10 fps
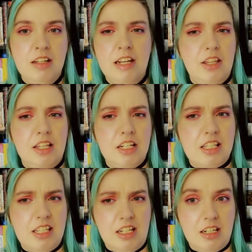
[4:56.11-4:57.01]
I think I
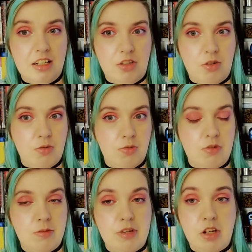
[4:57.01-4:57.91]
just needed to
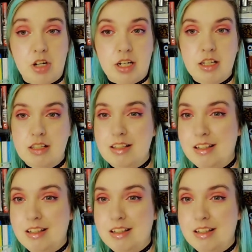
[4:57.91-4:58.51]
use my credit